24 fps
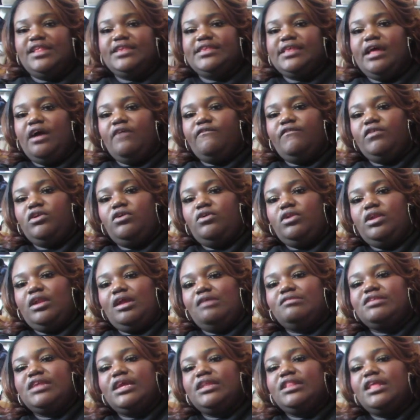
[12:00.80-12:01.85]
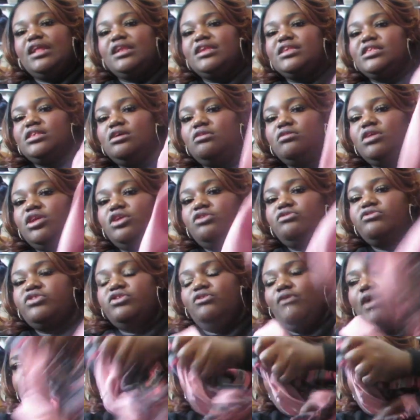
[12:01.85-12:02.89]
this outfit on, and I was like, that is so cute,
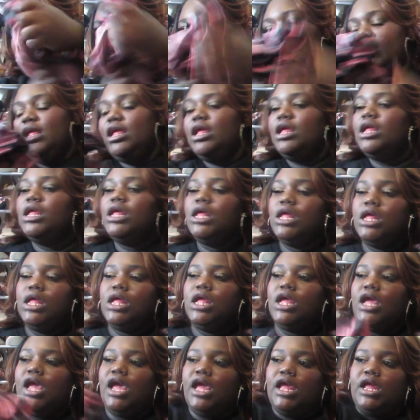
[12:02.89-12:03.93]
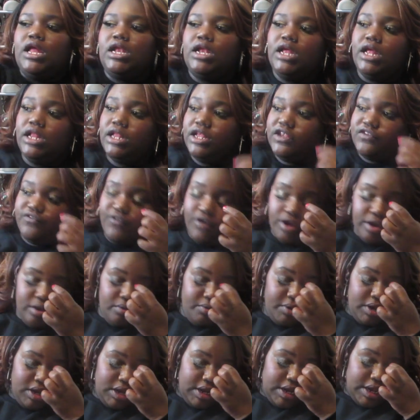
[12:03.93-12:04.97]
so I got it, and it looks really,
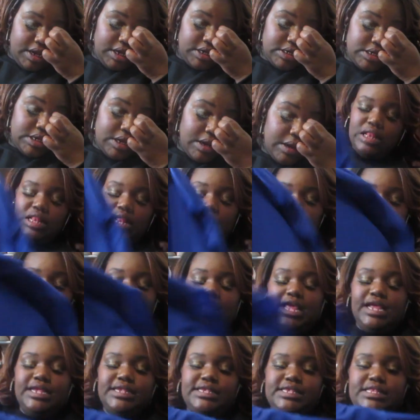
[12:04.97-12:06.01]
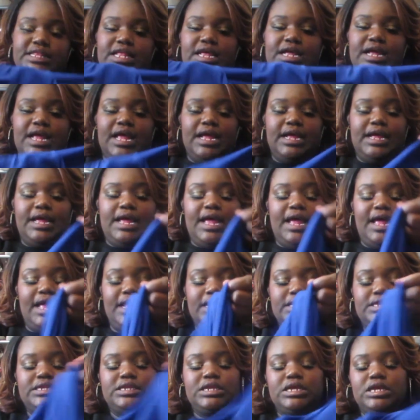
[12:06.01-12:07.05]
really nice. The next thing I
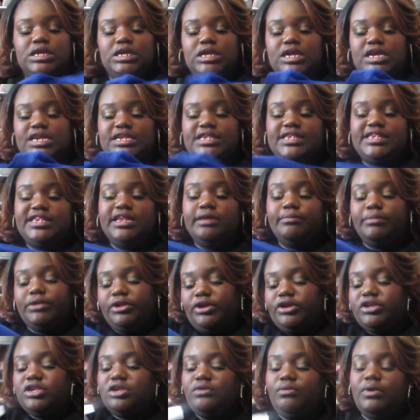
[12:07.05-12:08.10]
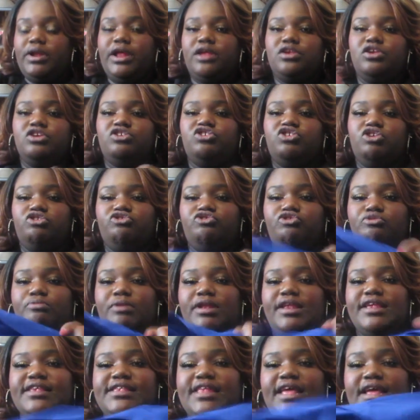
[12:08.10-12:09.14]
got is similar to what I just showed you,
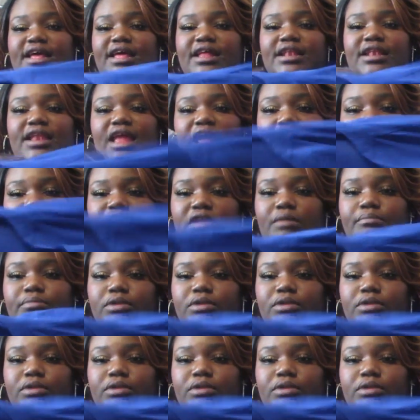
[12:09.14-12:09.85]
but it's like a navy